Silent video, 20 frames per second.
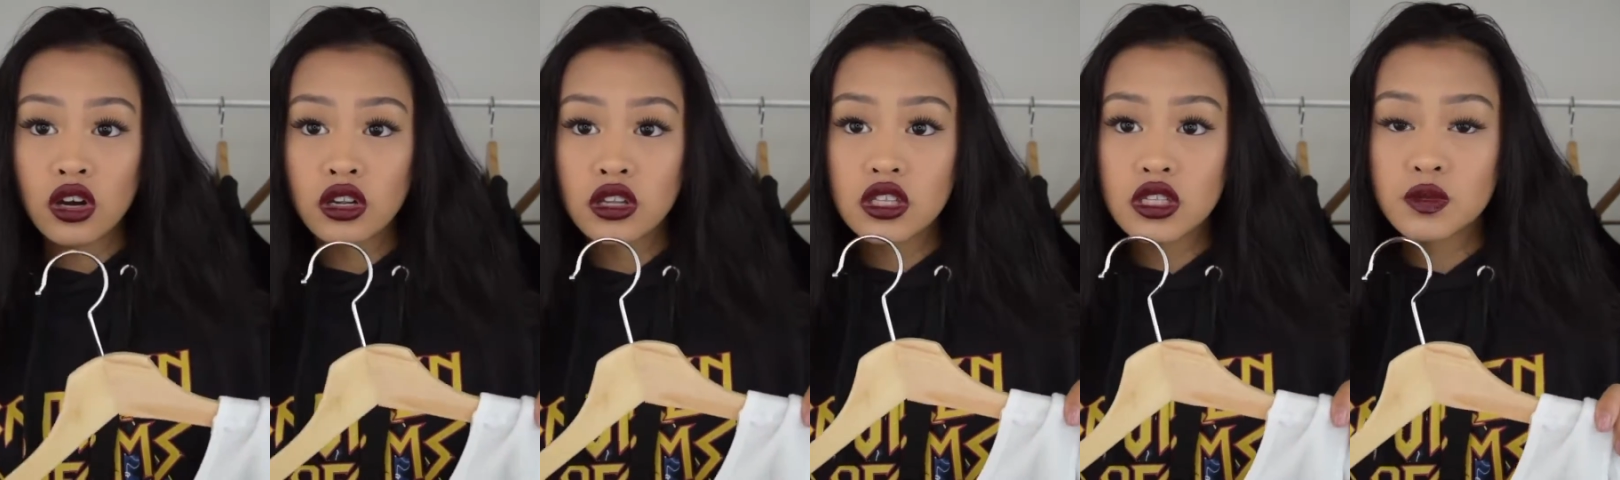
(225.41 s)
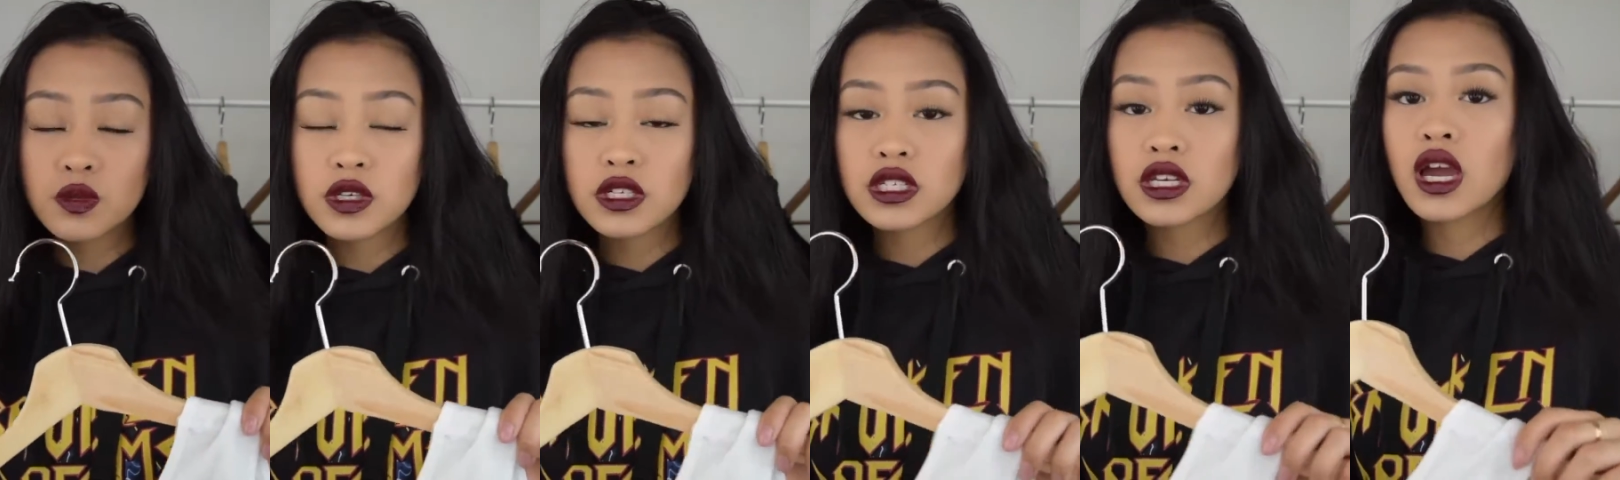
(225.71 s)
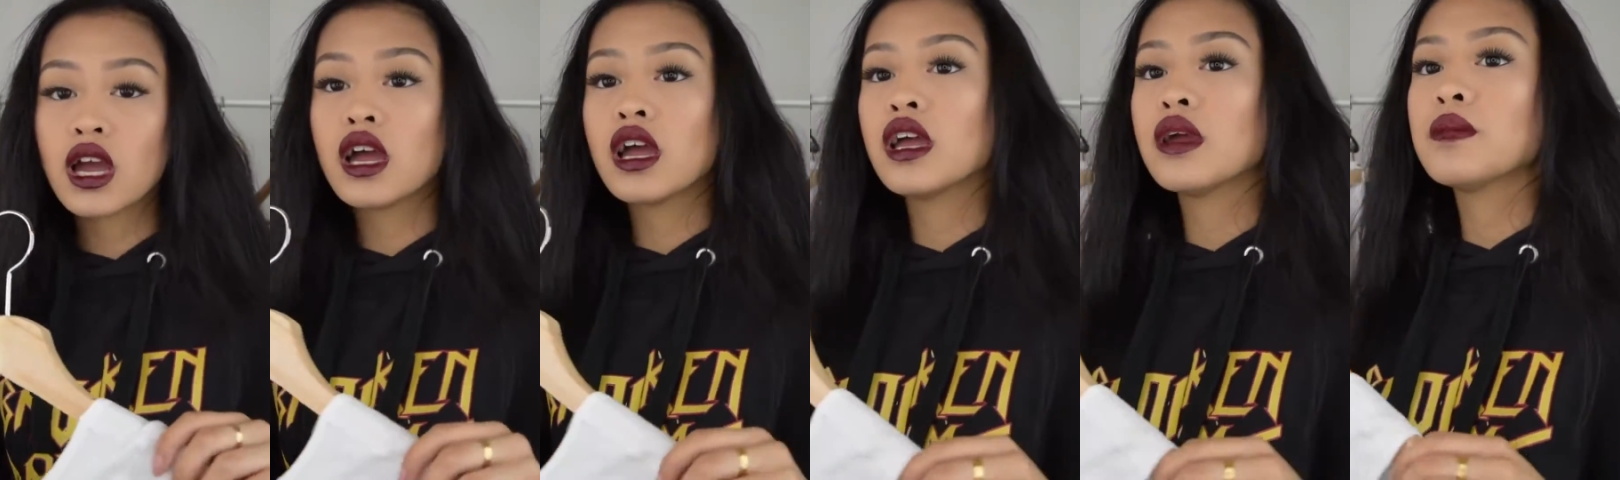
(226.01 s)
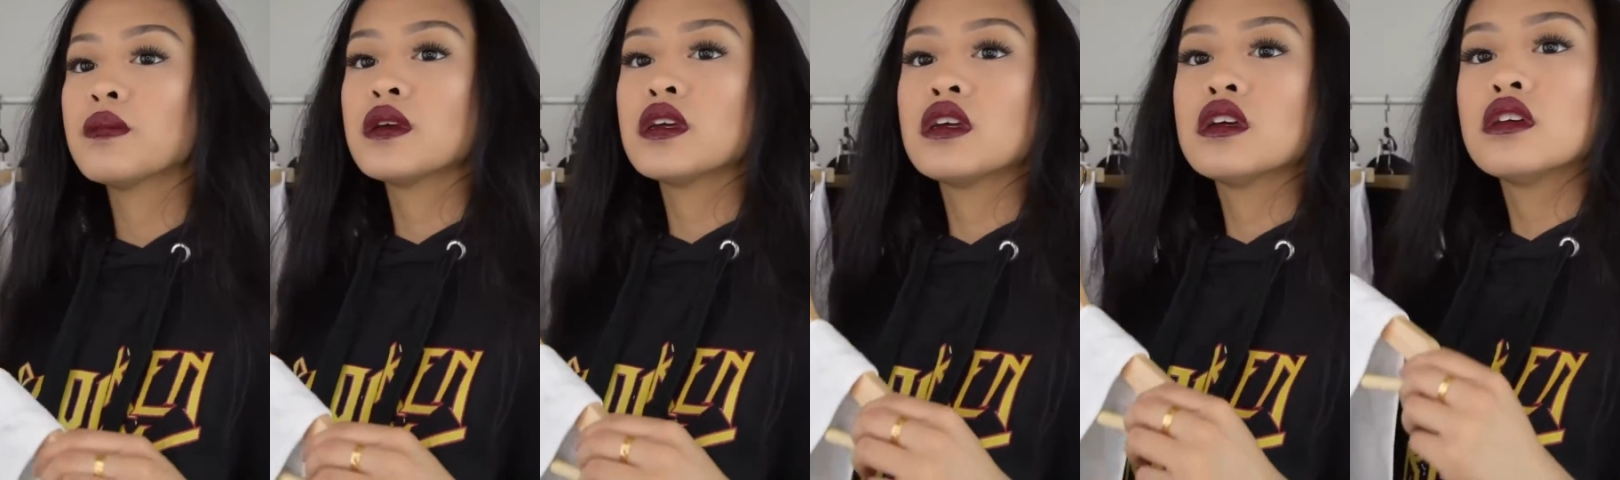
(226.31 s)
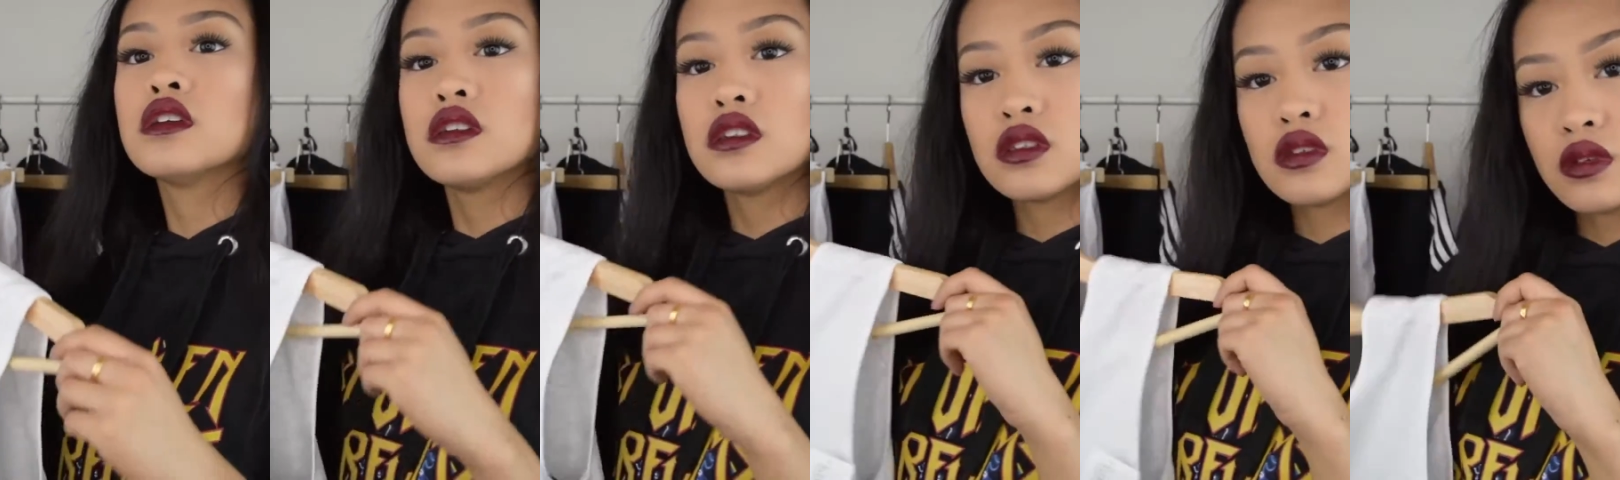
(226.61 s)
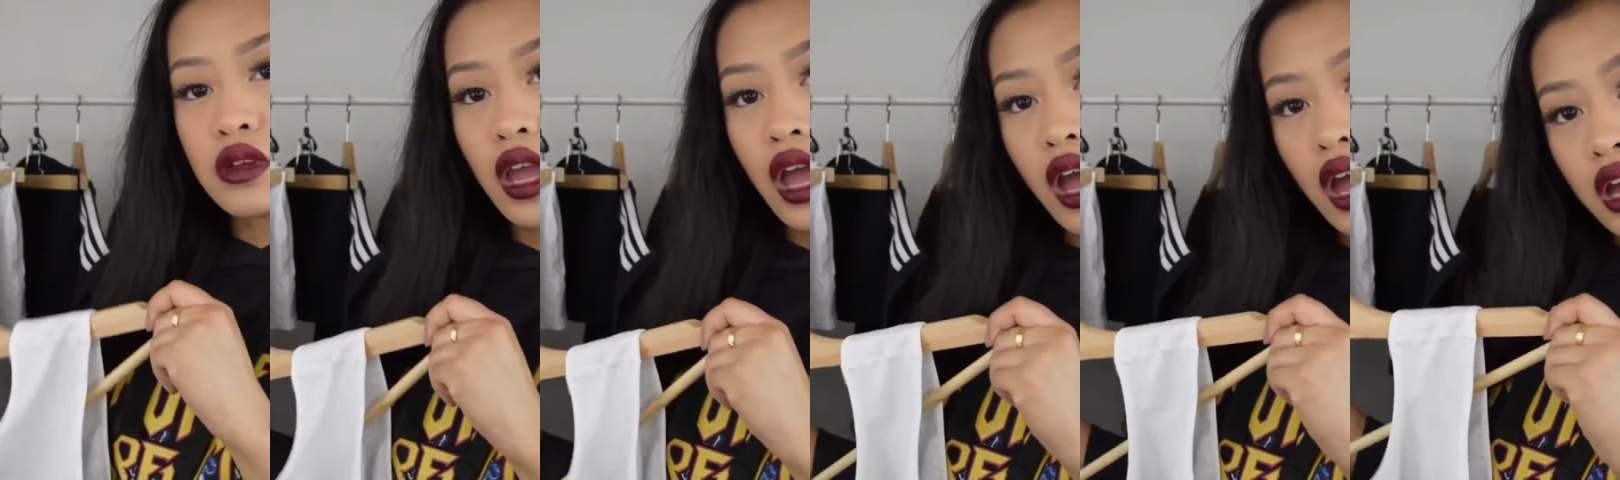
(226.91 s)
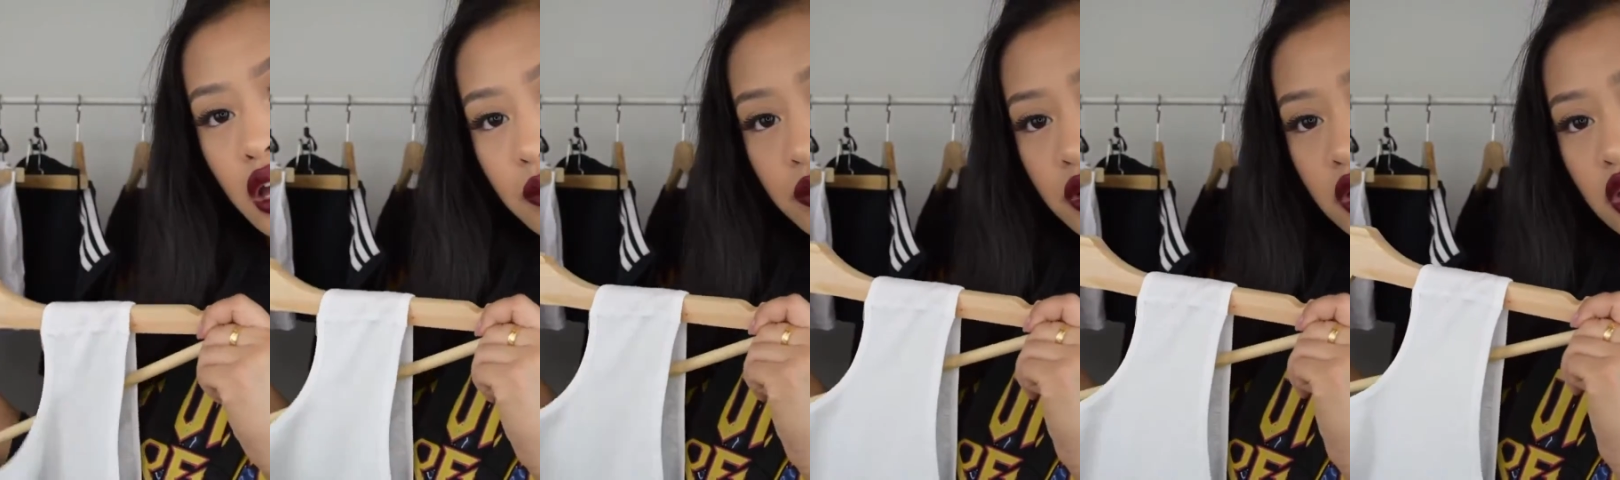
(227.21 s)
in the springtime. So
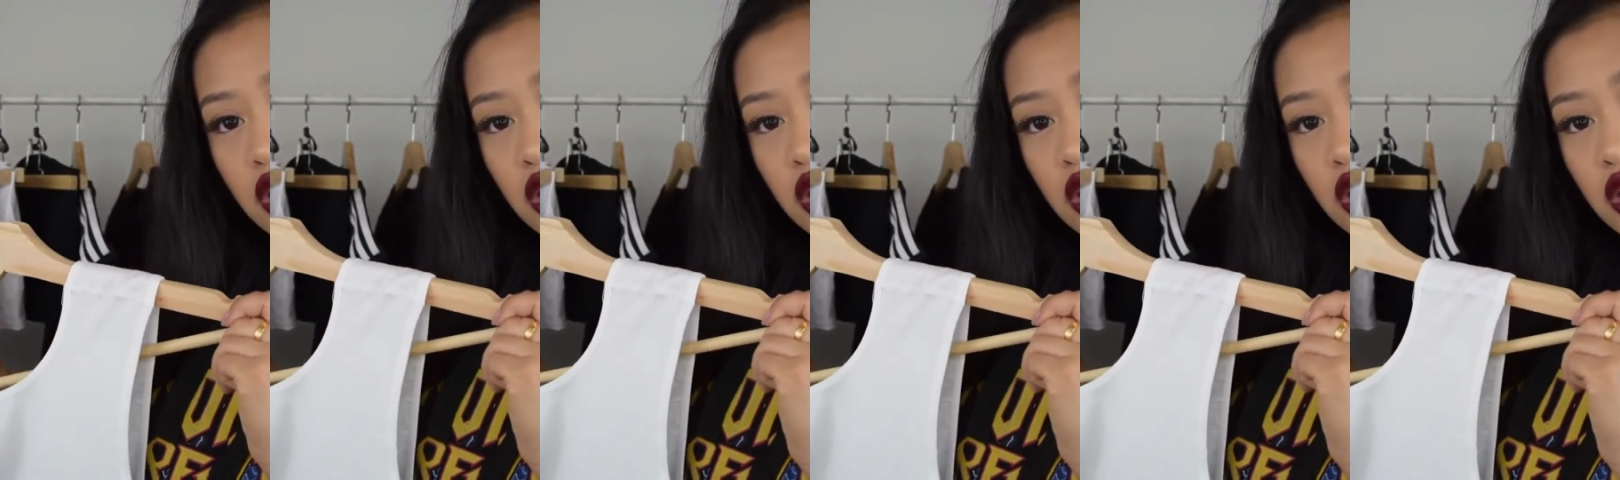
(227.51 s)
yeah, pretty